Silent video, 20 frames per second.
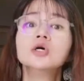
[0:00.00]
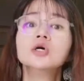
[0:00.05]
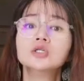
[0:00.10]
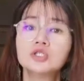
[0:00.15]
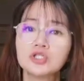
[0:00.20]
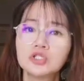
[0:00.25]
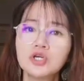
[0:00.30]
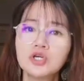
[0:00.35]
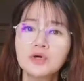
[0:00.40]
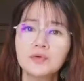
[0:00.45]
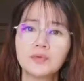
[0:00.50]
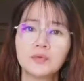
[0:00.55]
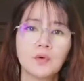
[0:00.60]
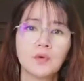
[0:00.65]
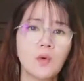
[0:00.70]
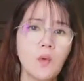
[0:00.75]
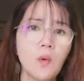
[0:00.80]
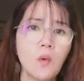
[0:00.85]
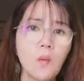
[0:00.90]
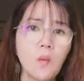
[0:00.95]
So,
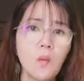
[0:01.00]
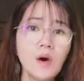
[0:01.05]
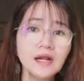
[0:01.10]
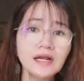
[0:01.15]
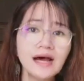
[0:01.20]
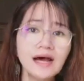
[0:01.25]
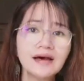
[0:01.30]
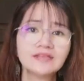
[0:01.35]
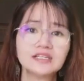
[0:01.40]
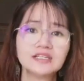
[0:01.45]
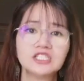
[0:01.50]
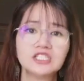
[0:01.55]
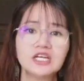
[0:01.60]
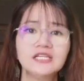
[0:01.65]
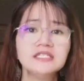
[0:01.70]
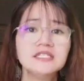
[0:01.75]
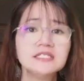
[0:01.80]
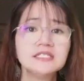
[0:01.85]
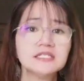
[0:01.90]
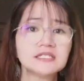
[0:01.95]
what are the
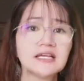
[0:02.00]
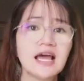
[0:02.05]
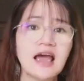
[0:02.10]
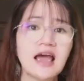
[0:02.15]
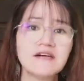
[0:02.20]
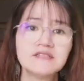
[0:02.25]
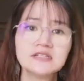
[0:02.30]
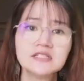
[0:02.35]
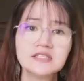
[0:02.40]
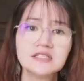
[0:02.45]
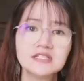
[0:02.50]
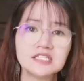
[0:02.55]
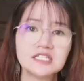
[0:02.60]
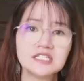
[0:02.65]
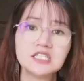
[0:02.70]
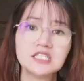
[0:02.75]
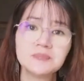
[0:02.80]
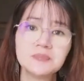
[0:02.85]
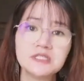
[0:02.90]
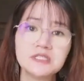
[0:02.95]
changes ever
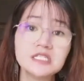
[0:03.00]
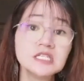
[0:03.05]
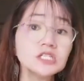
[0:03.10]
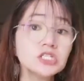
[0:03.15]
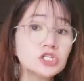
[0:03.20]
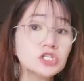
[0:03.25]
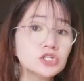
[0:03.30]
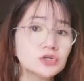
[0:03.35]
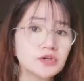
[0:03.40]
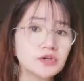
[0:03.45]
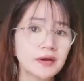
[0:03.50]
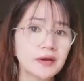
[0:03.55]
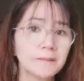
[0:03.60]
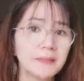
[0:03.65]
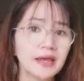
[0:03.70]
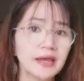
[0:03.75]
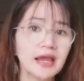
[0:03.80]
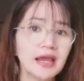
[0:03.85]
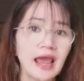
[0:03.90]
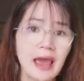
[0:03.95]
since Mr. Teo Yan
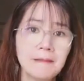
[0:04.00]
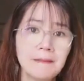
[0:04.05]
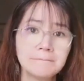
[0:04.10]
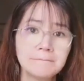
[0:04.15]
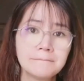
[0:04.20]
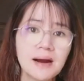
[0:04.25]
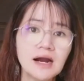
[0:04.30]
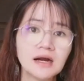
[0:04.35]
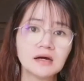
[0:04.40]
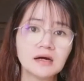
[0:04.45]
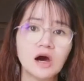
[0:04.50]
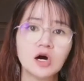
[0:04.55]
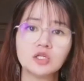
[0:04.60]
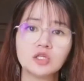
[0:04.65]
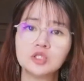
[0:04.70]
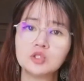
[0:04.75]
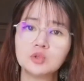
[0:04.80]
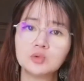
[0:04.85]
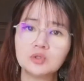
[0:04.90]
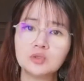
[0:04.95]
Ming embarked
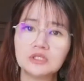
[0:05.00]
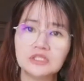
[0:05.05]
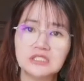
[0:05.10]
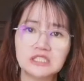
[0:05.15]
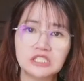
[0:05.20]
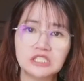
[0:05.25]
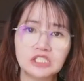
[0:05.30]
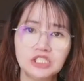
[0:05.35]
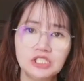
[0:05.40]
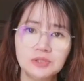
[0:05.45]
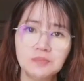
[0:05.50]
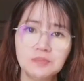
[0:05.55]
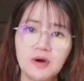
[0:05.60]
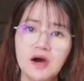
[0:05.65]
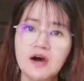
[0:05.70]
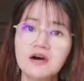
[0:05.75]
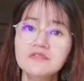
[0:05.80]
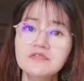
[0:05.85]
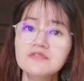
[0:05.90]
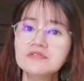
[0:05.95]
onto the ship
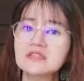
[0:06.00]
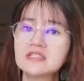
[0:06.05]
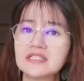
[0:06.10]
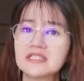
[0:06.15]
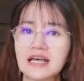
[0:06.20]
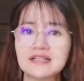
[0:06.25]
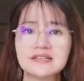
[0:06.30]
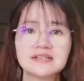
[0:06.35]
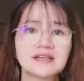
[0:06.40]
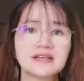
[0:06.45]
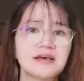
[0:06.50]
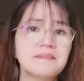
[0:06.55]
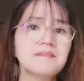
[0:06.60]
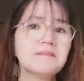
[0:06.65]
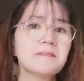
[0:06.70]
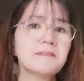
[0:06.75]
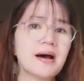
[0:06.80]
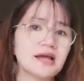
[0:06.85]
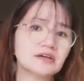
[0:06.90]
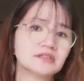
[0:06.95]
of Sunzen
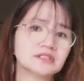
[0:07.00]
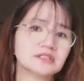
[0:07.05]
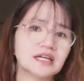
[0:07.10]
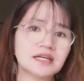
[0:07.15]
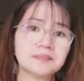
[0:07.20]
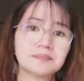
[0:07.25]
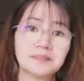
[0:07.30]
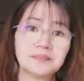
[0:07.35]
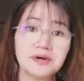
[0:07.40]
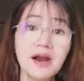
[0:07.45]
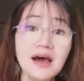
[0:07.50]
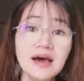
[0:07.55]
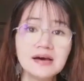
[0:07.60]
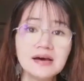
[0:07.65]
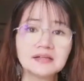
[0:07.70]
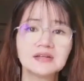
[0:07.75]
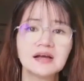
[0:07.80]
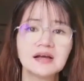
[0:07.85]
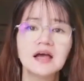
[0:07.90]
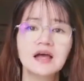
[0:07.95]
Biotech
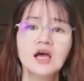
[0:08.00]
Berhad?